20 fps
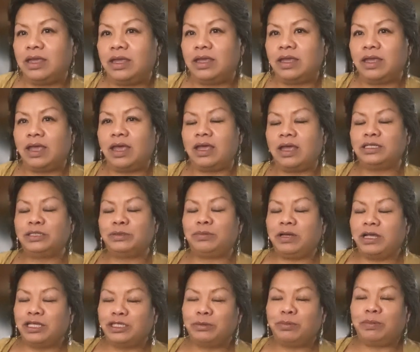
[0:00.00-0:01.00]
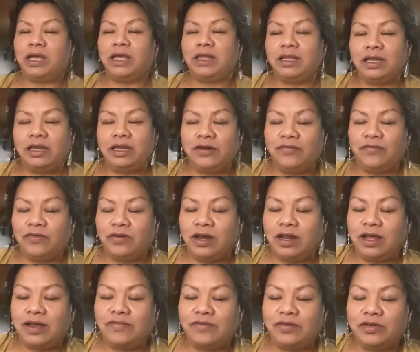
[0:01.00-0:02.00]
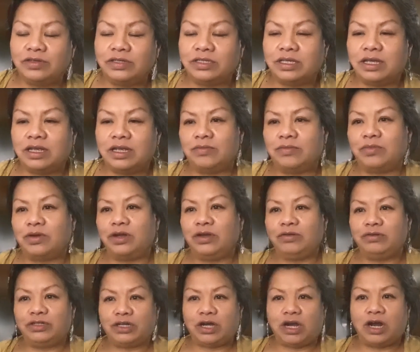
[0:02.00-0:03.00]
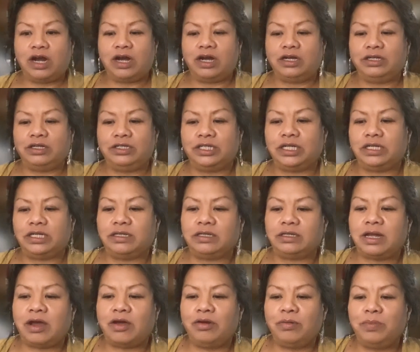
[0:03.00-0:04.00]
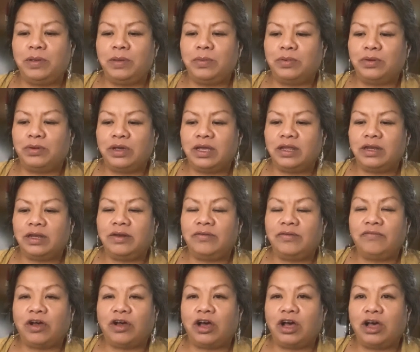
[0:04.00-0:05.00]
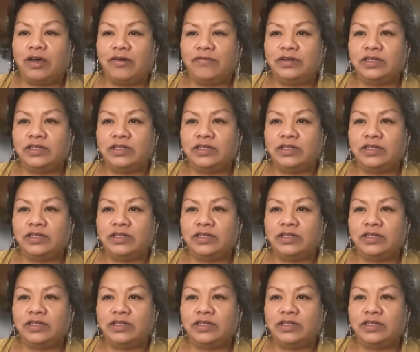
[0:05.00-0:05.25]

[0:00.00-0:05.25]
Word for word: yeah, um, explain the different levels and what you charge and how sure, people get sure. involved.